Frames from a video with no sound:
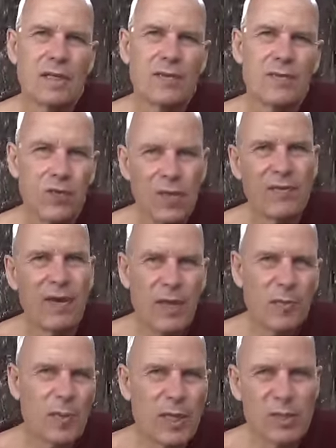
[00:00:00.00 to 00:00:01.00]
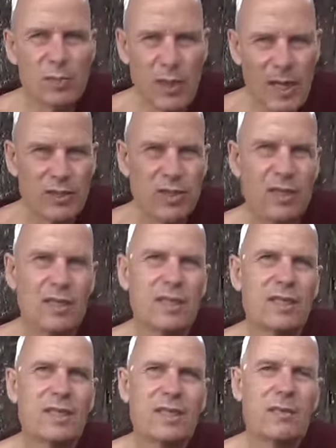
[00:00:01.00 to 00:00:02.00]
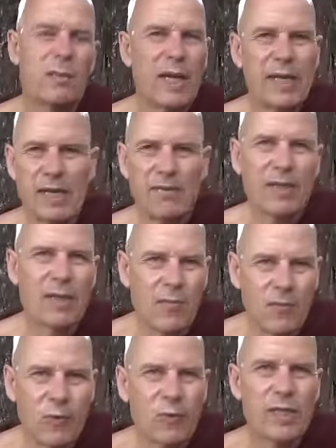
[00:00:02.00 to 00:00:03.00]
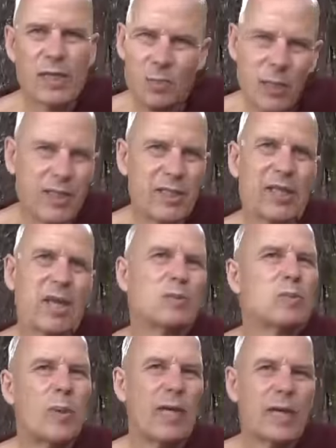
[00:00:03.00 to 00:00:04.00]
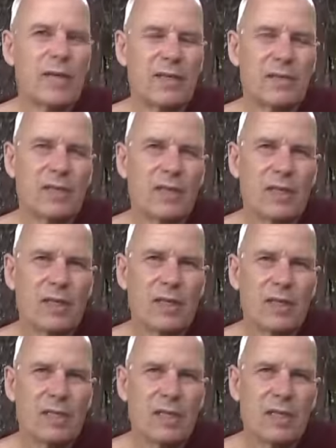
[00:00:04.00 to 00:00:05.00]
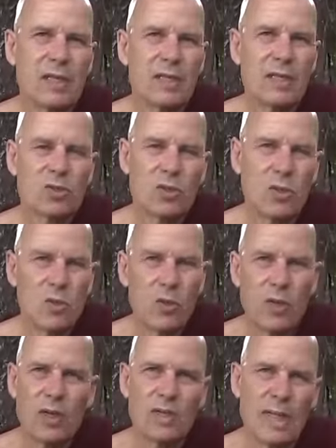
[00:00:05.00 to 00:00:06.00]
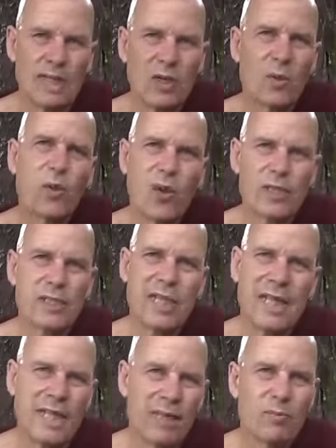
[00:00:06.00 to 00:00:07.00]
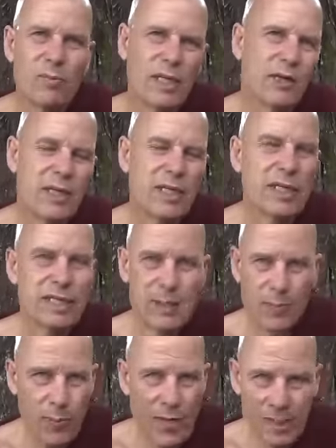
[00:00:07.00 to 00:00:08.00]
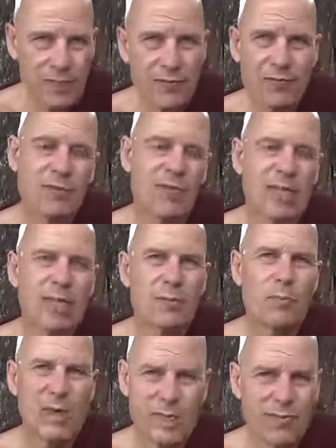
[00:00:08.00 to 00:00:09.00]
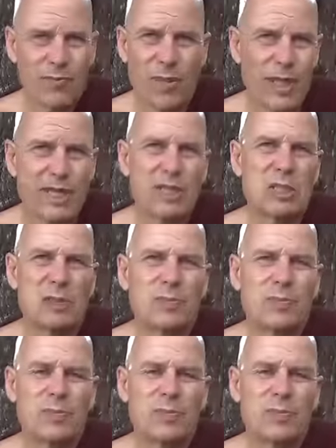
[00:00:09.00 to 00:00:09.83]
If you give other beings pleasure by giving them food, then pleasure comes back. So nature works like a mirror. It's a passive thing, passive mechanism.